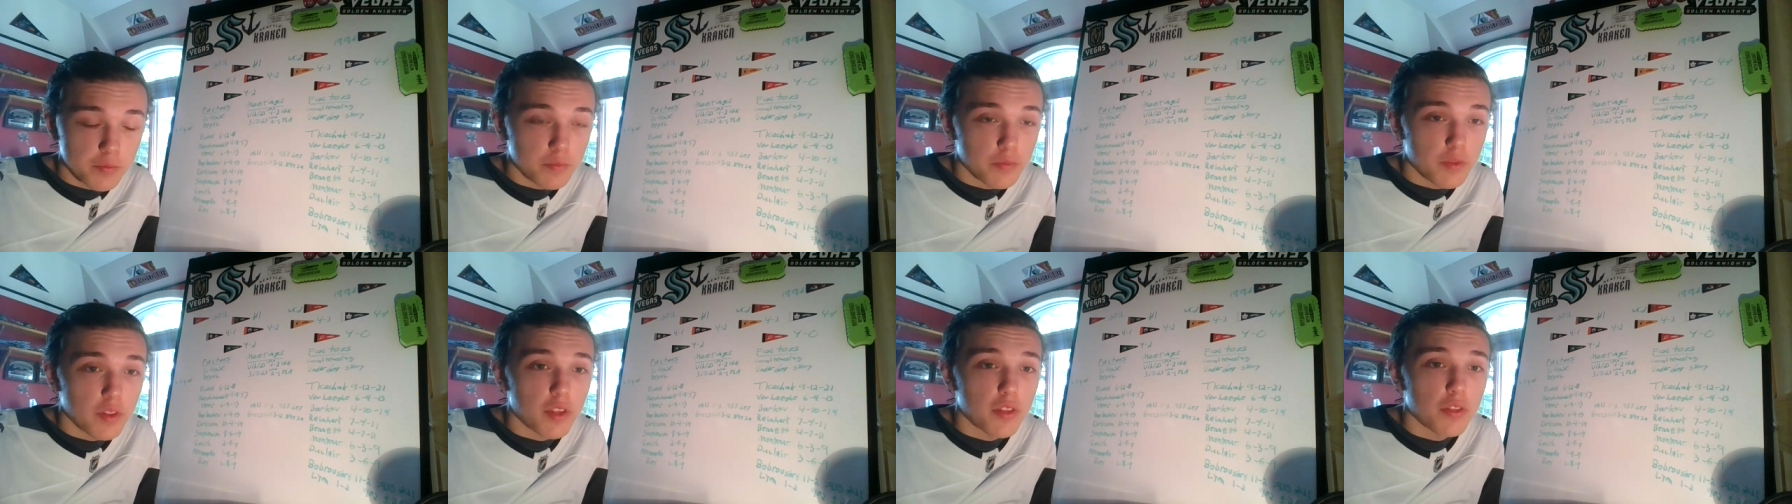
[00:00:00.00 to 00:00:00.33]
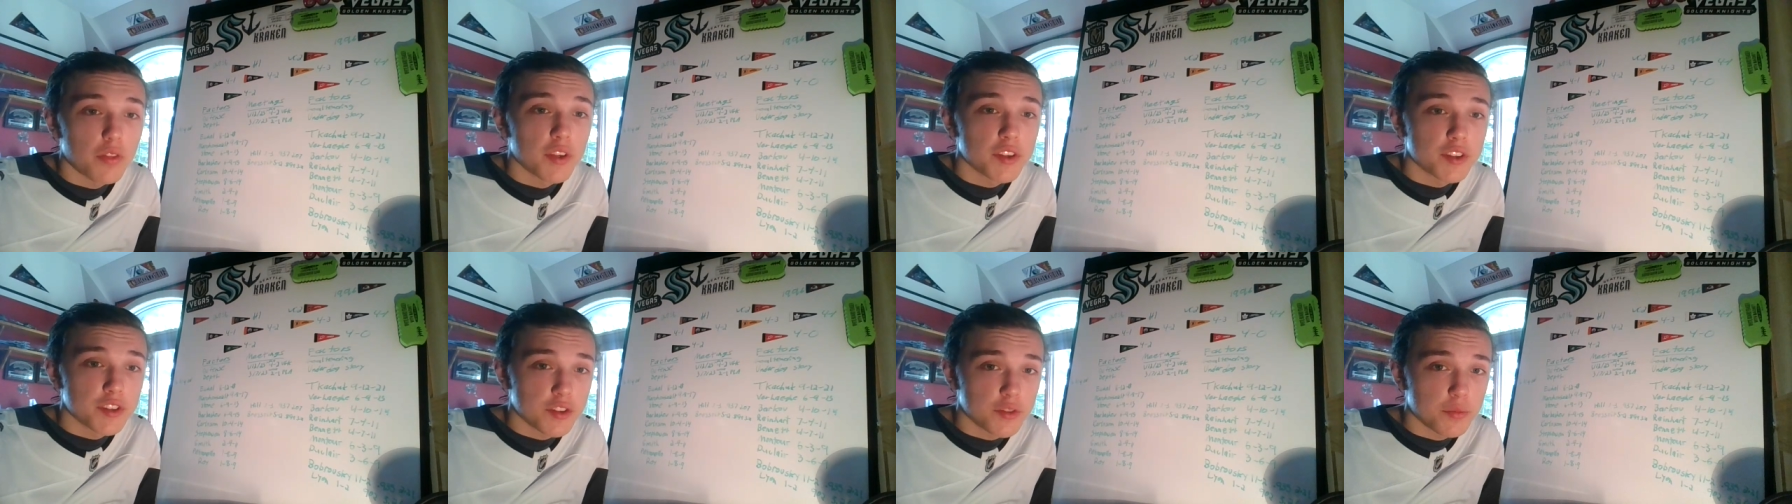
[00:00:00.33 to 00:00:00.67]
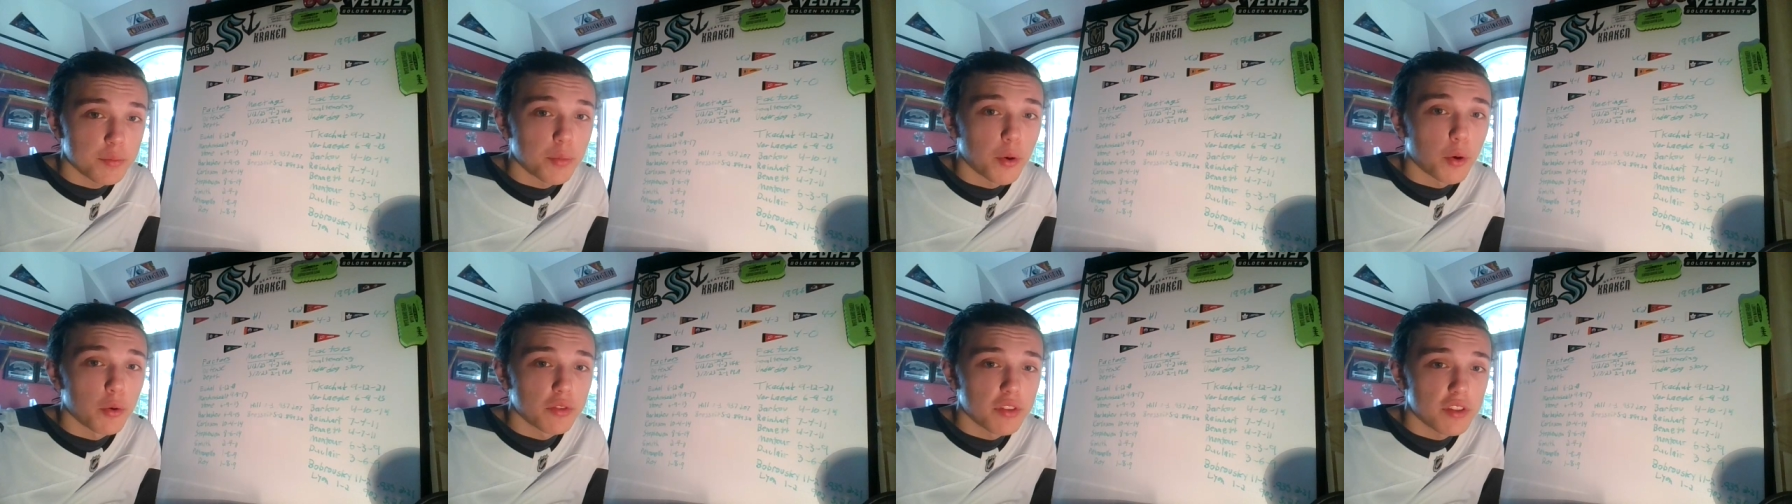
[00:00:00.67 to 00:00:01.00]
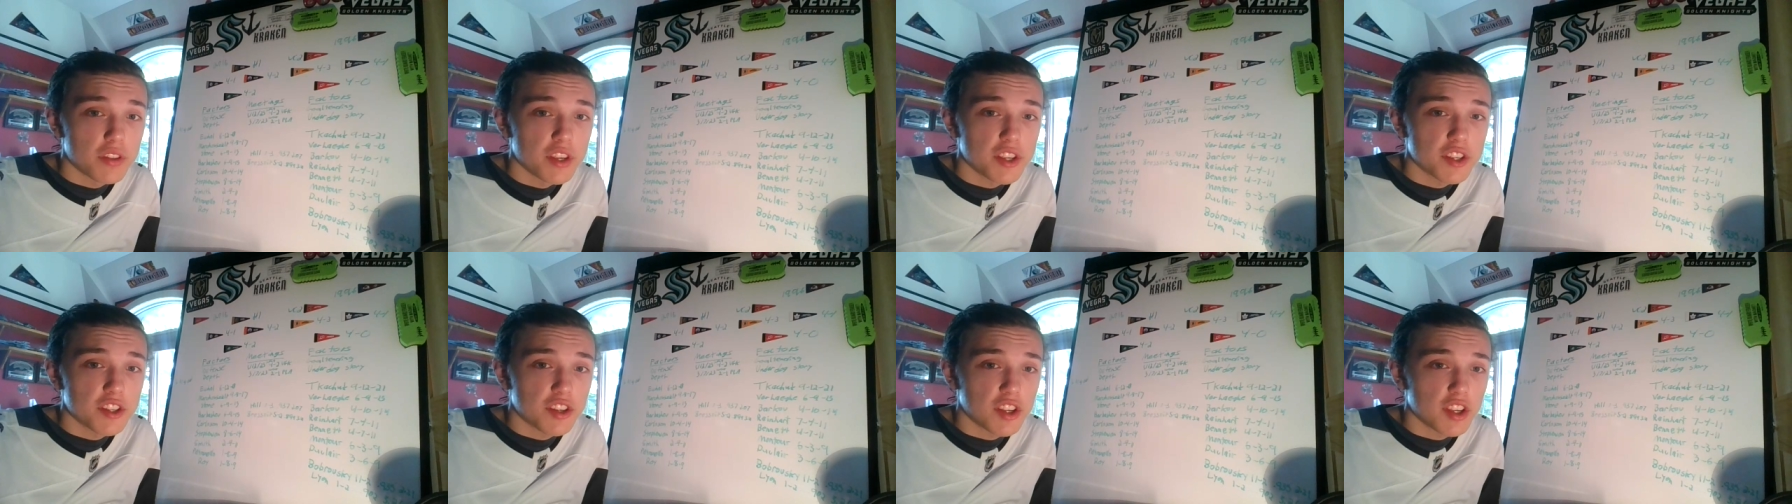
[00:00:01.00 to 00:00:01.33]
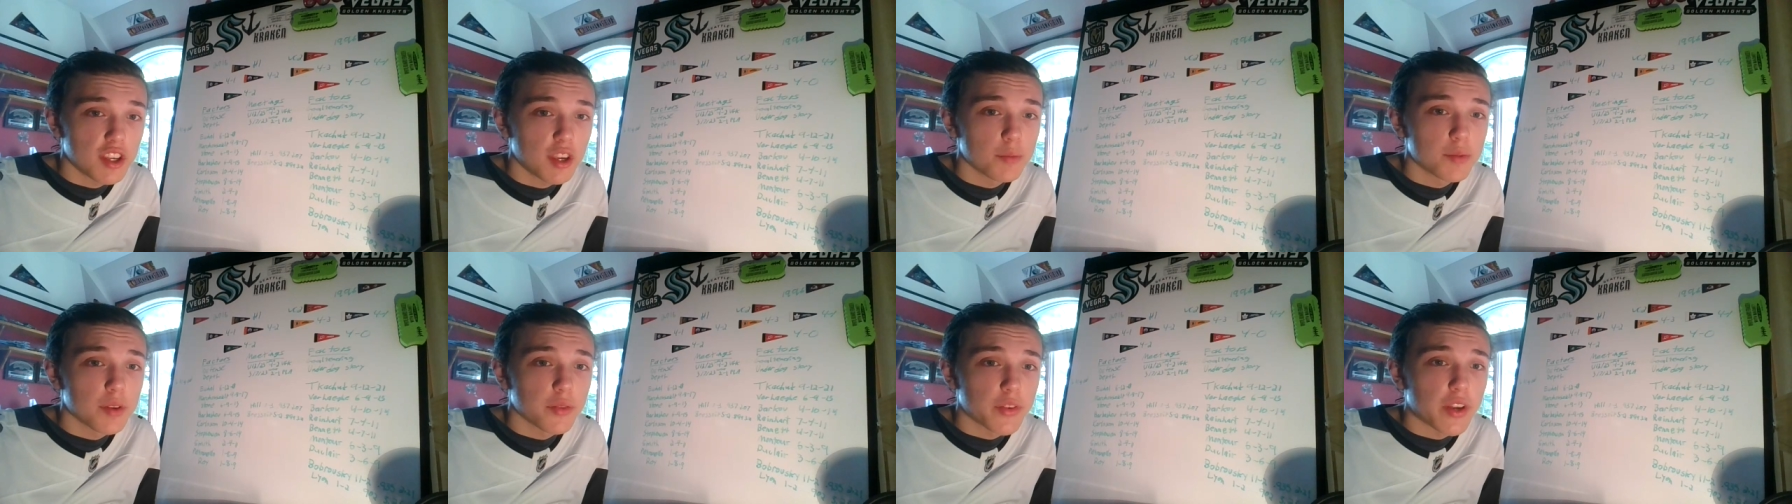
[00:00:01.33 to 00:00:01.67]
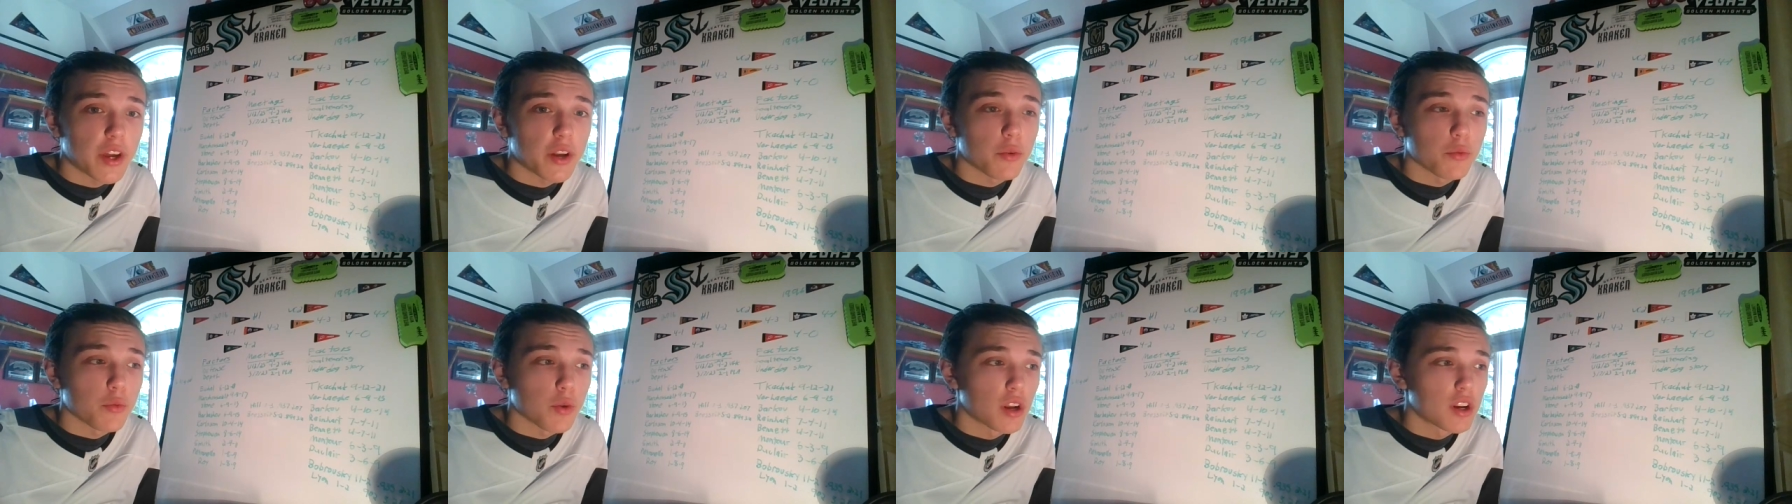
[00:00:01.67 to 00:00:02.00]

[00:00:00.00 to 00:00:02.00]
Both of these teams have kind of